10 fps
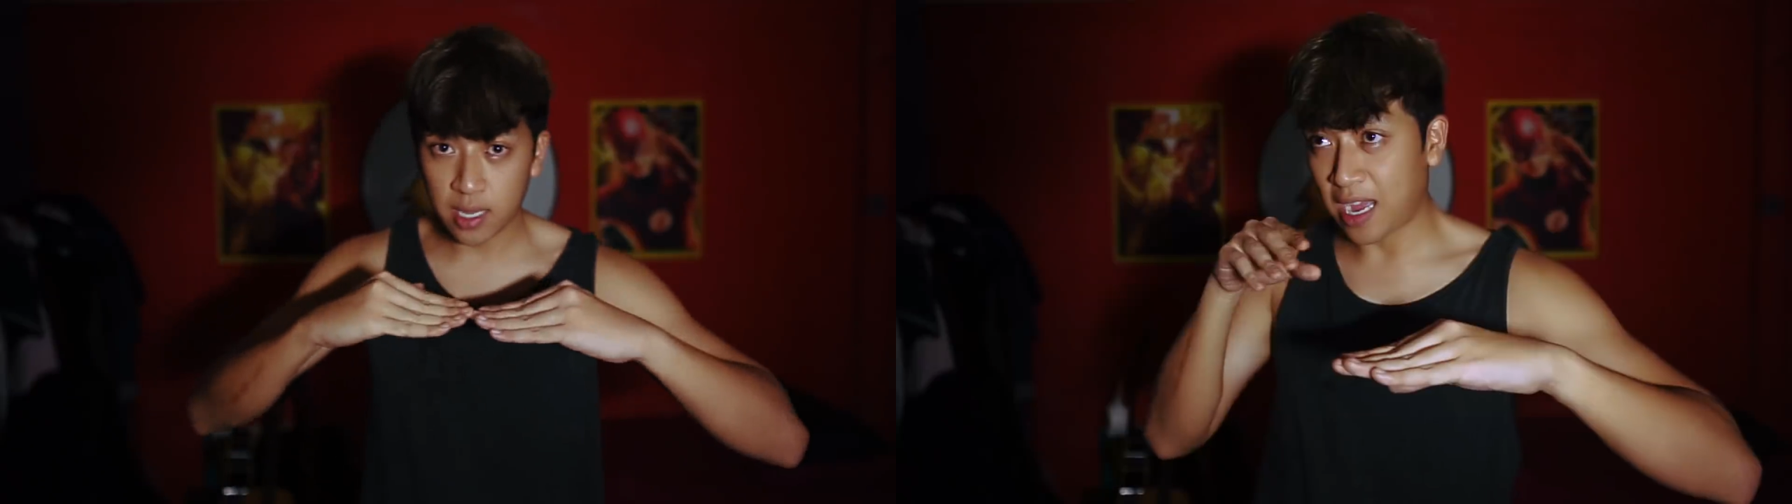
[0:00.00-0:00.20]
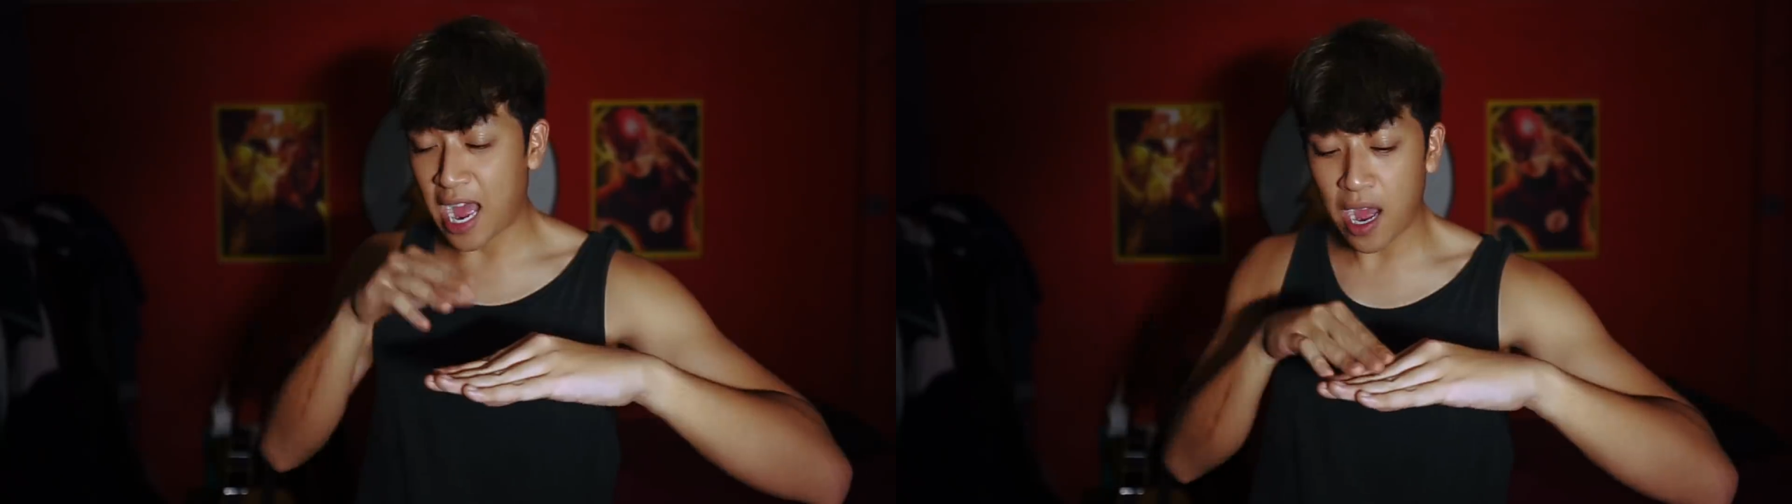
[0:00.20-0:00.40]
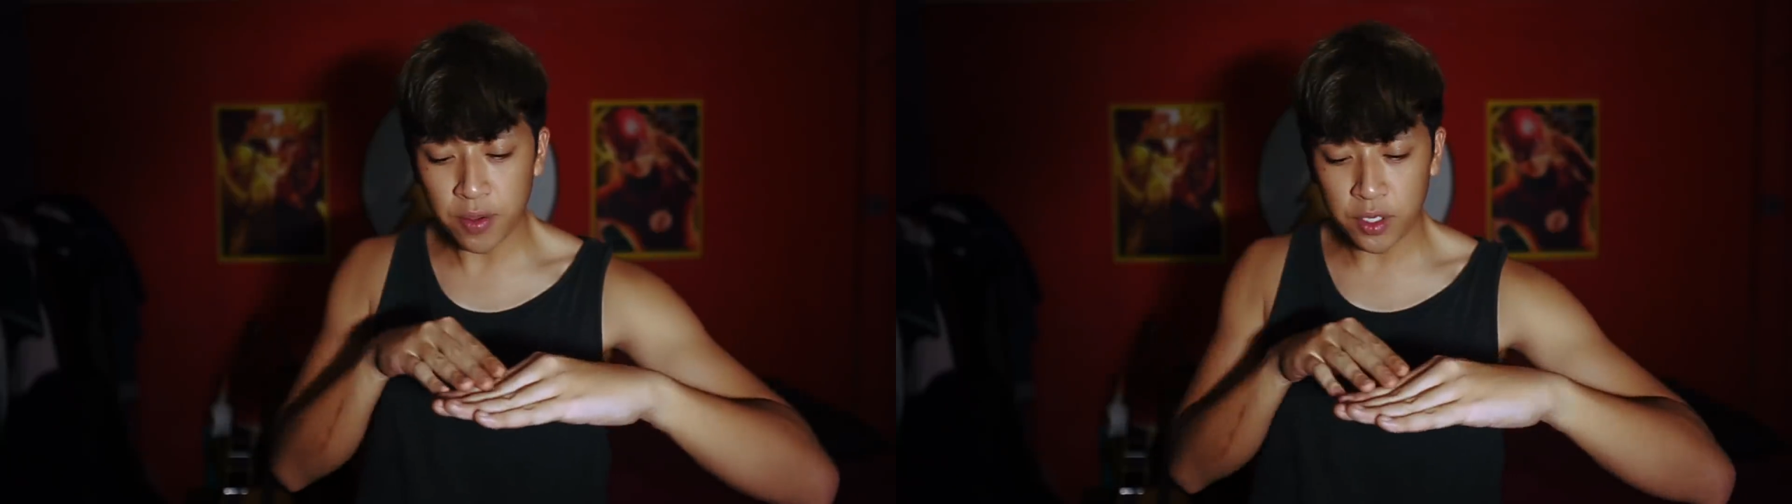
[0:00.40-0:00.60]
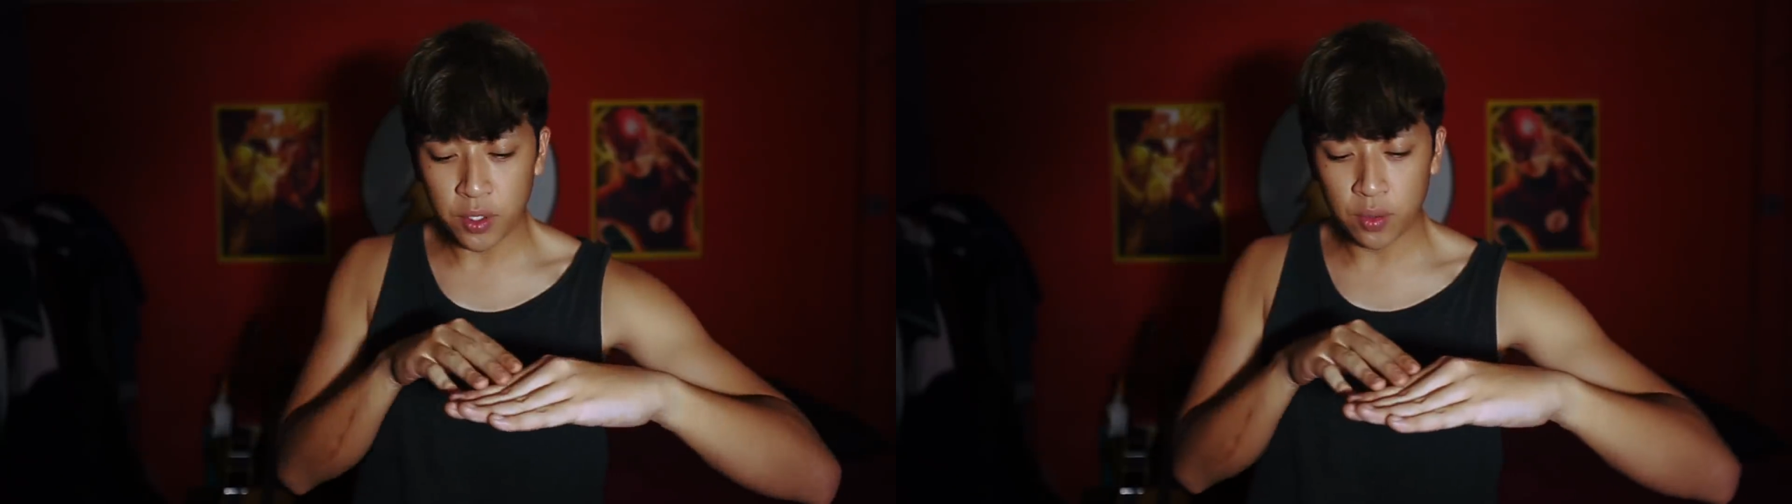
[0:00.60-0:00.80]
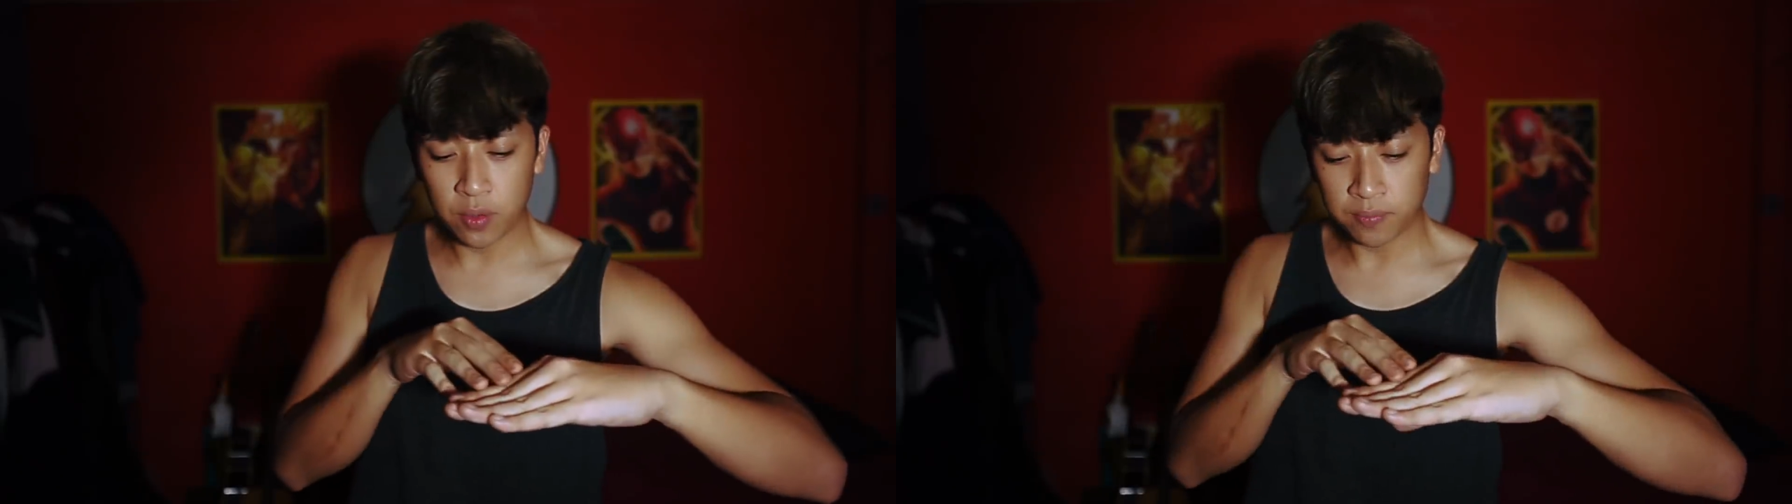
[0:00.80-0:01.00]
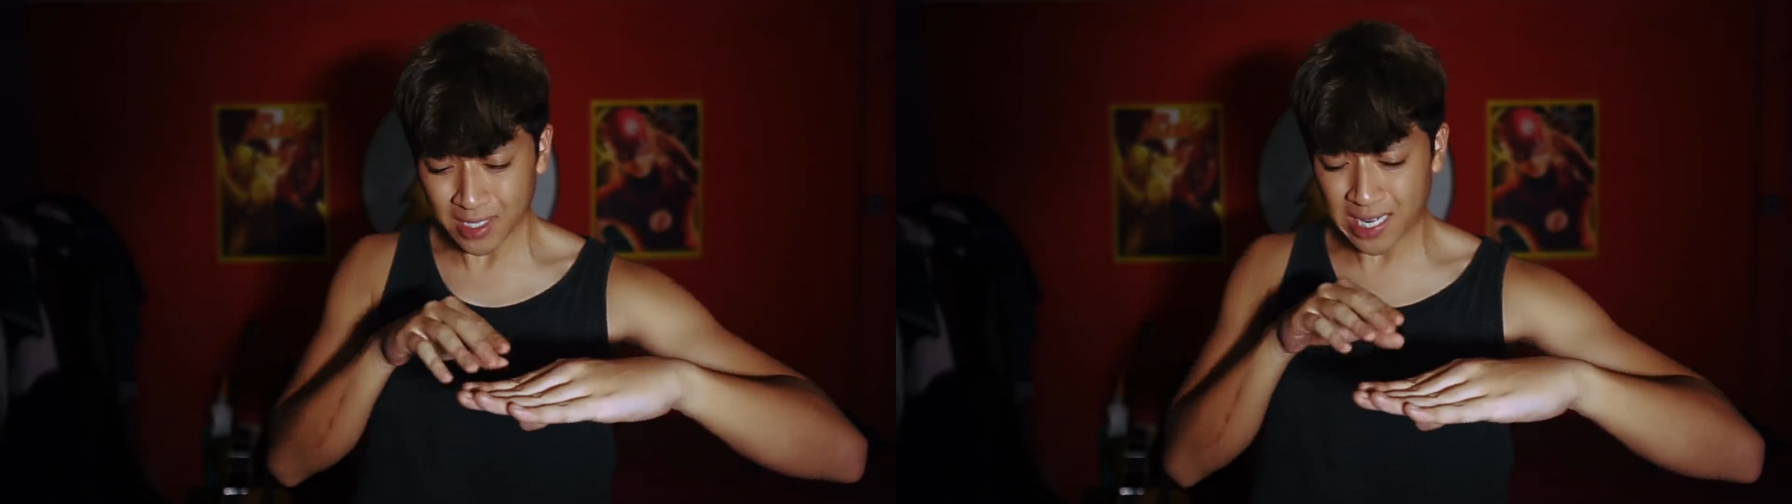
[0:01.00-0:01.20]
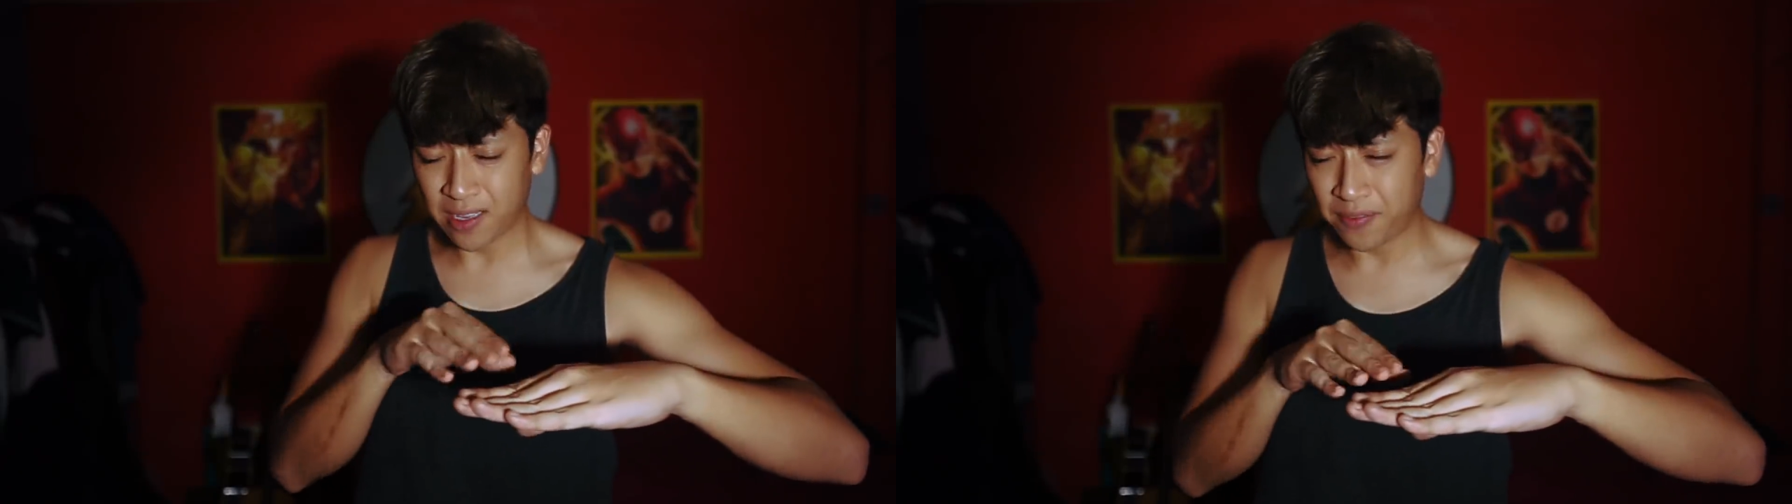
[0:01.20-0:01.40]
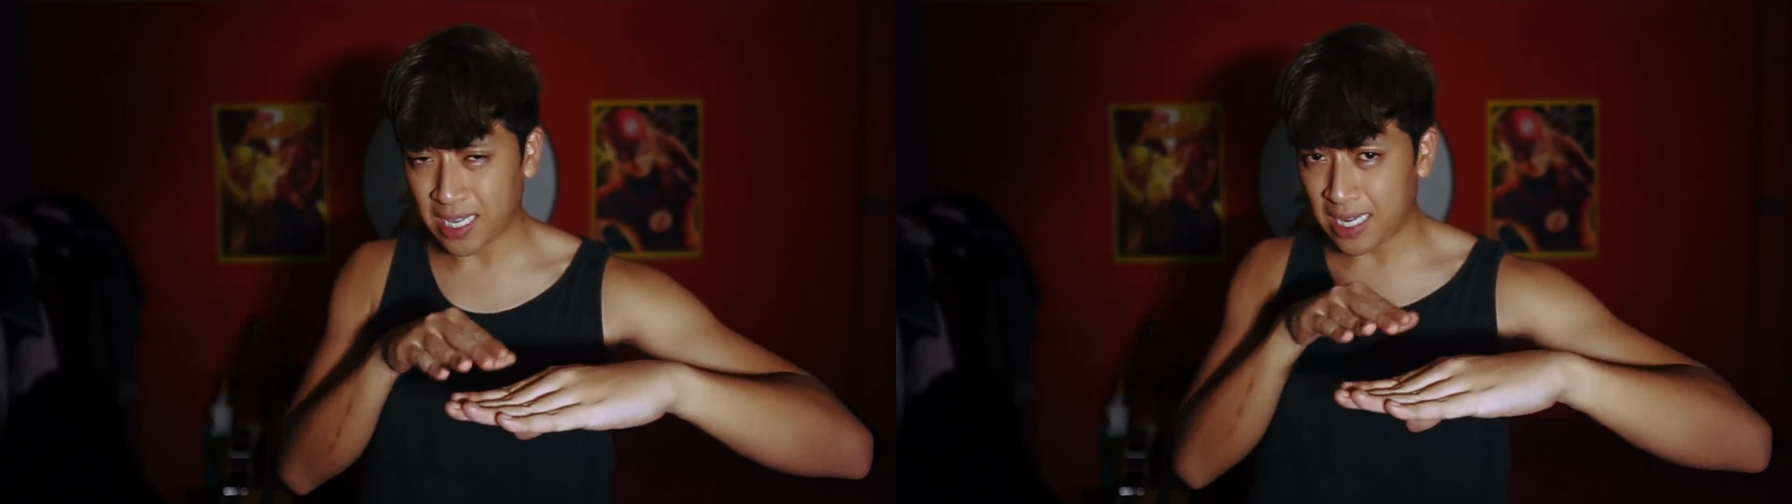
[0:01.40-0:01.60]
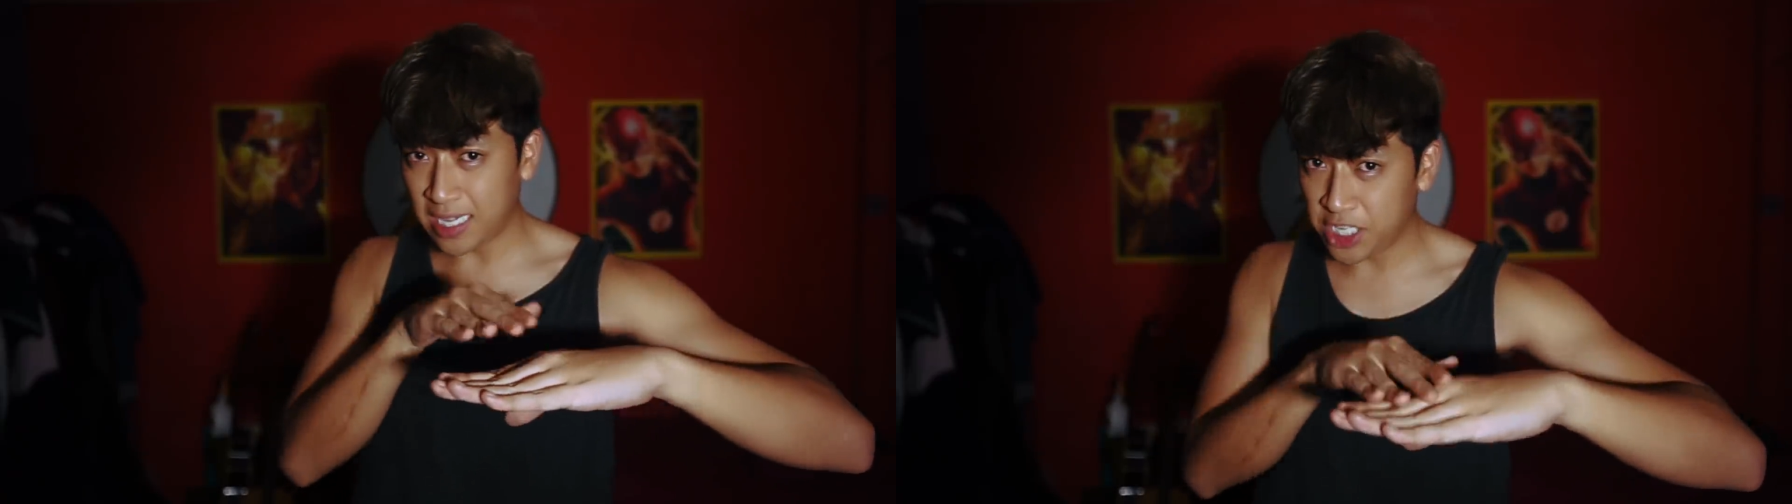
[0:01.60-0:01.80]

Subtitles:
how you kind of like